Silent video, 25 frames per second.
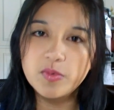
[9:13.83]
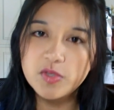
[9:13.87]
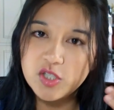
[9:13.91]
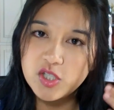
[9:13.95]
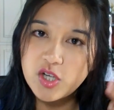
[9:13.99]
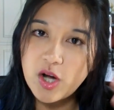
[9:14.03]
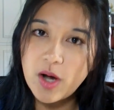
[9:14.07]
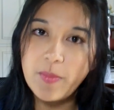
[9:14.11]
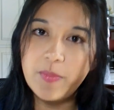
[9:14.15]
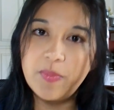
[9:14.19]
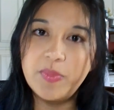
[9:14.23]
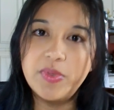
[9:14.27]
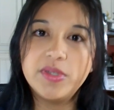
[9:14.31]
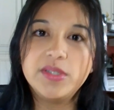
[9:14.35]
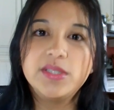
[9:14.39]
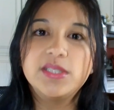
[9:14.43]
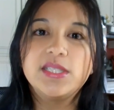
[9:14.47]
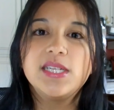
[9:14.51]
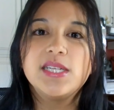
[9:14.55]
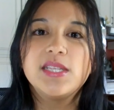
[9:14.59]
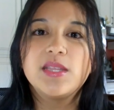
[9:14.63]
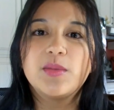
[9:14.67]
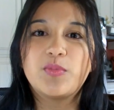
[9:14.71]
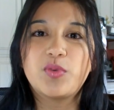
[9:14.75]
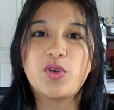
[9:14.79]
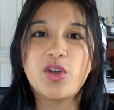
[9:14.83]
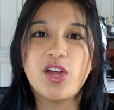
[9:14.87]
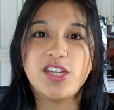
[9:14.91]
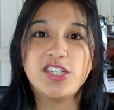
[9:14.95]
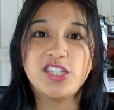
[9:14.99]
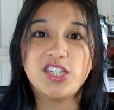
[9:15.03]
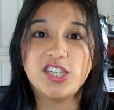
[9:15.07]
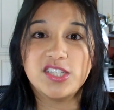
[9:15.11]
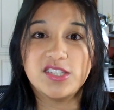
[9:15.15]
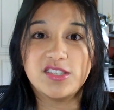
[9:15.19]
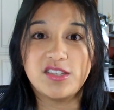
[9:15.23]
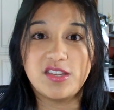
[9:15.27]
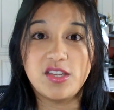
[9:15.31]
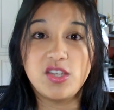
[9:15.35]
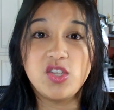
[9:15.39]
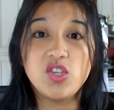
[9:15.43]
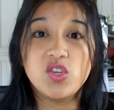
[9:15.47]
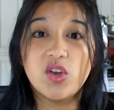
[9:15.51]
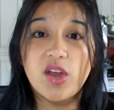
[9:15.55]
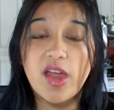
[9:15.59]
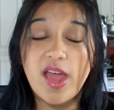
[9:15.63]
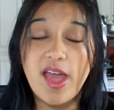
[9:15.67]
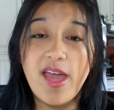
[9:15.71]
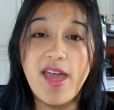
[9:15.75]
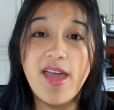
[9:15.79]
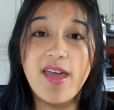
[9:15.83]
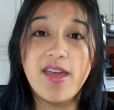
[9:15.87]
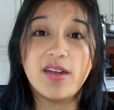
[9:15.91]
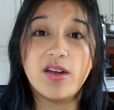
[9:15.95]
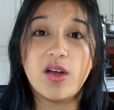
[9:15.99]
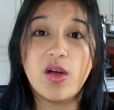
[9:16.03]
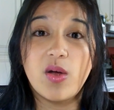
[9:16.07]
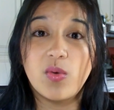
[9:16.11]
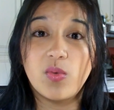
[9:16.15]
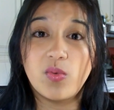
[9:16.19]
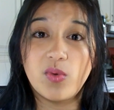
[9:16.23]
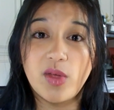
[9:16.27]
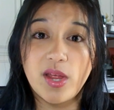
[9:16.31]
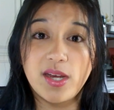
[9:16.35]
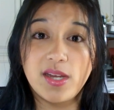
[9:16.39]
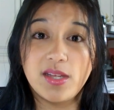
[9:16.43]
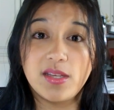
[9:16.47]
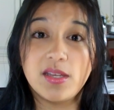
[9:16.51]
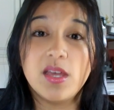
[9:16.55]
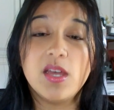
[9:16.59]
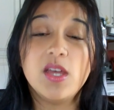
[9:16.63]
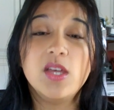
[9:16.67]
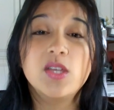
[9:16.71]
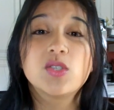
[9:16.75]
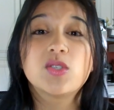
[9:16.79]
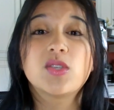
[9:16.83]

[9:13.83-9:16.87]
Start building the projects in your head already